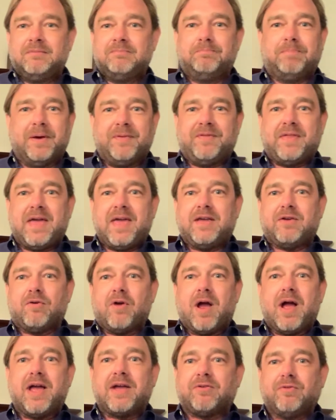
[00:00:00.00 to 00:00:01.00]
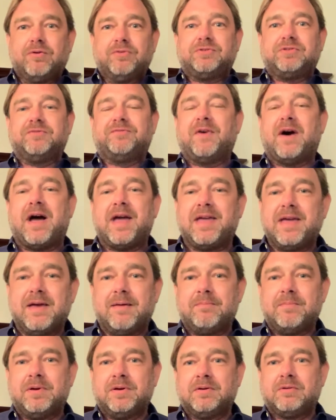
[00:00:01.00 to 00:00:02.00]
But they cry, Crucify
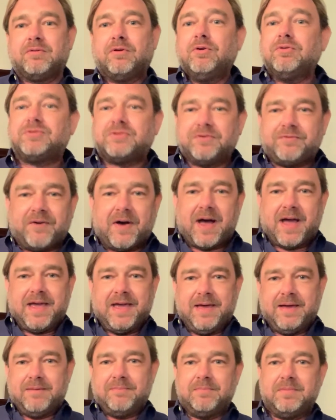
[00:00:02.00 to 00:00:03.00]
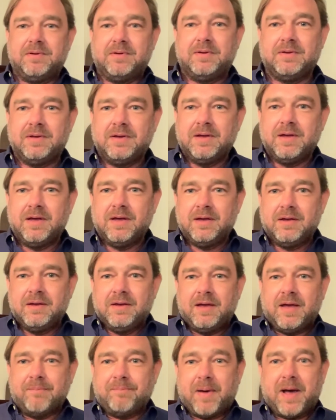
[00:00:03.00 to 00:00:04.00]
him, crucify
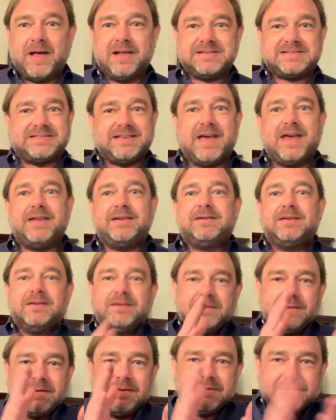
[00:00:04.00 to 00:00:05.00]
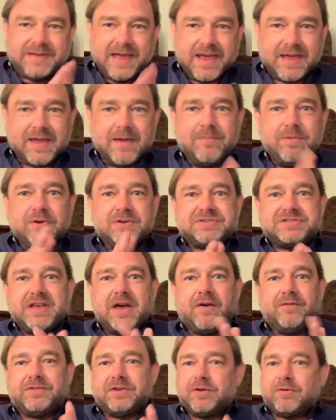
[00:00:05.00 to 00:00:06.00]
him. And Pilate said, Take him
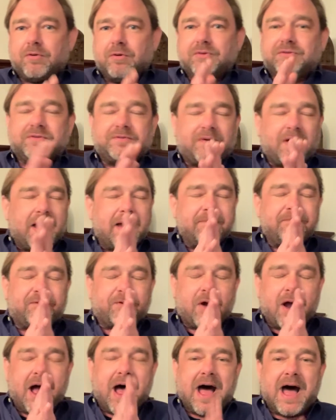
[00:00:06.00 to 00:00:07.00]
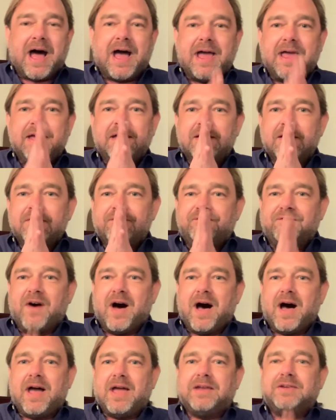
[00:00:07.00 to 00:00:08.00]
yourselves and crucify him, for I
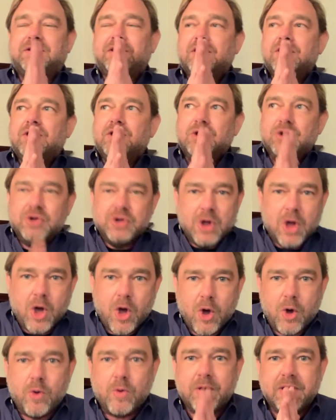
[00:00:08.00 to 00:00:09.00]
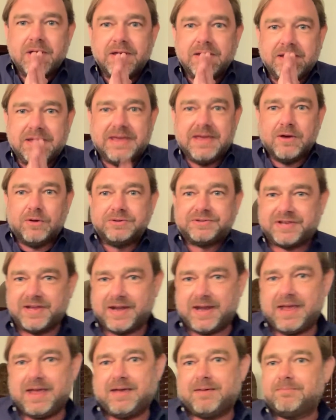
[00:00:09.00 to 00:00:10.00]
find no guilt
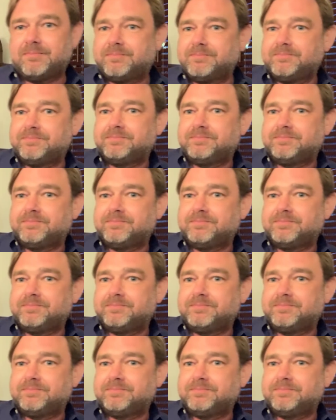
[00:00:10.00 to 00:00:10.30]
in him.